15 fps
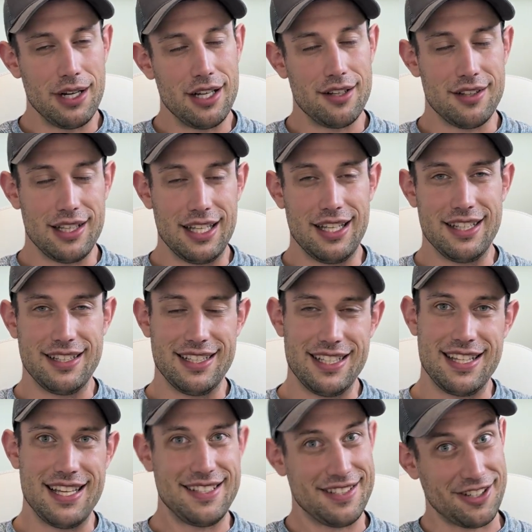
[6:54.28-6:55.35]
Well,
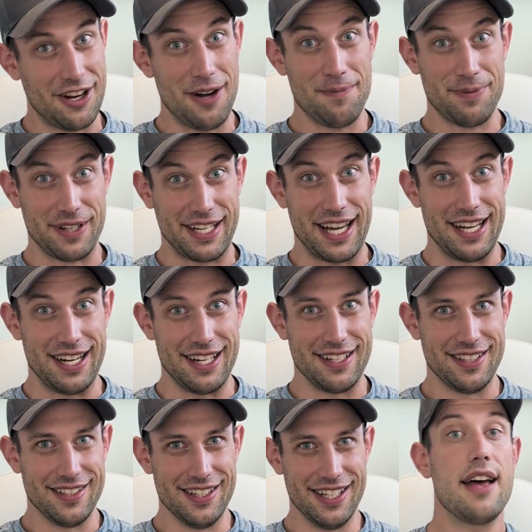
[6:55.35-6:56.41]
that's
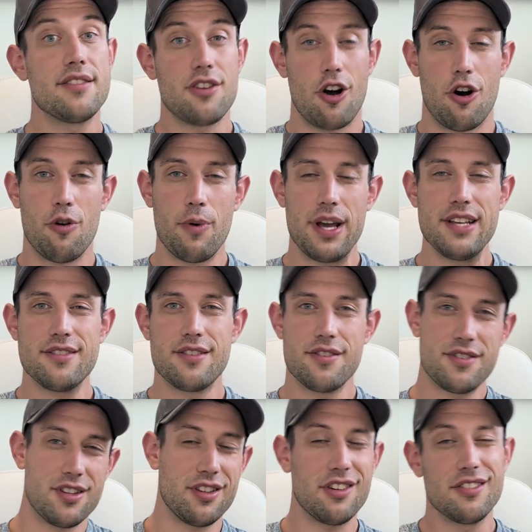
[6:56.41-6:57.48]
complicated. As always,
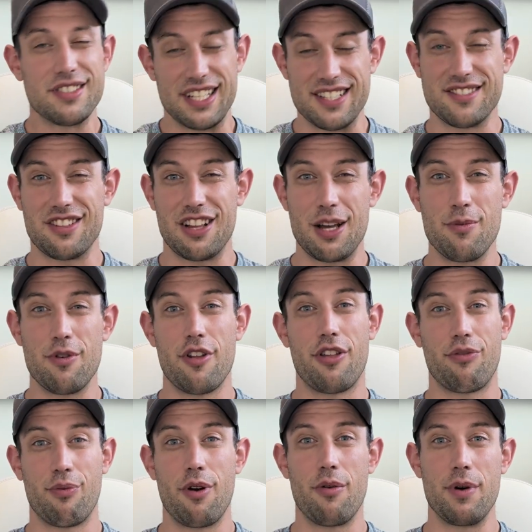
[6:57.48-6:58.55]
there's a little disclaimer to
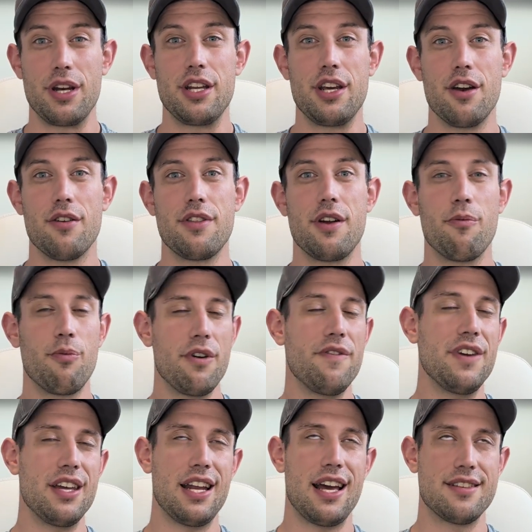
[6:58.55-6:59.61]
throw in here that
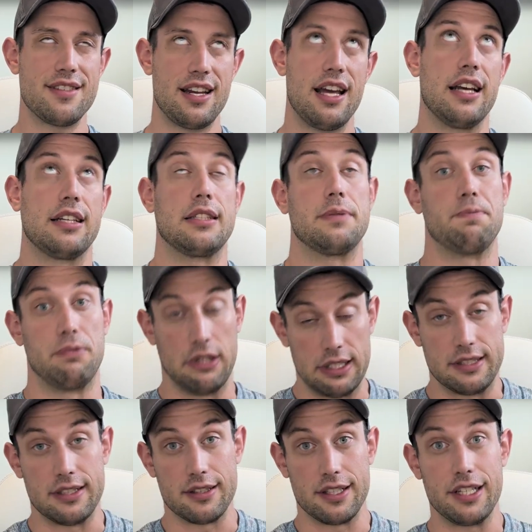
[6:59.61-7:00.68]
Rivian hasn't
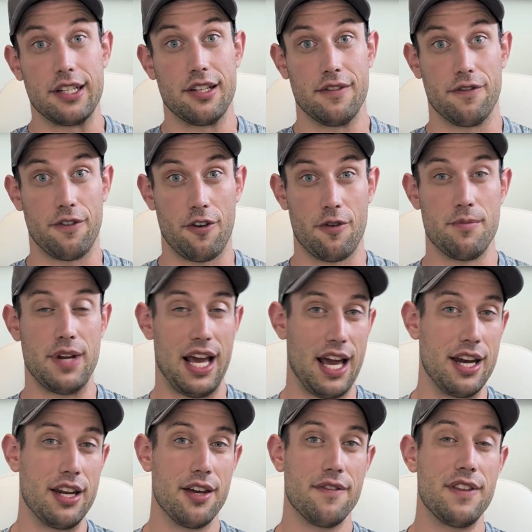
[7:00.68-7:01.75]
explicitly confirmed
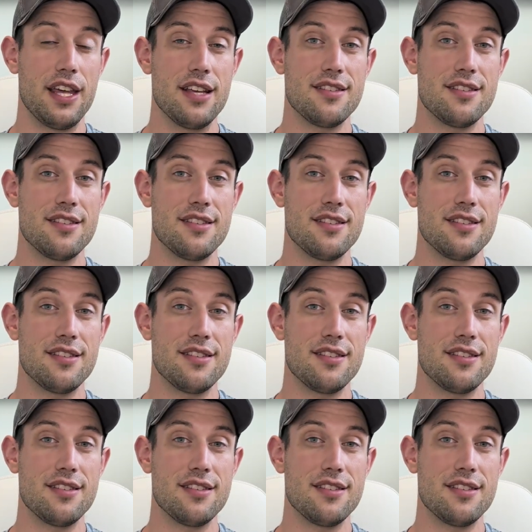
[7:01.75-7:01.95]
any of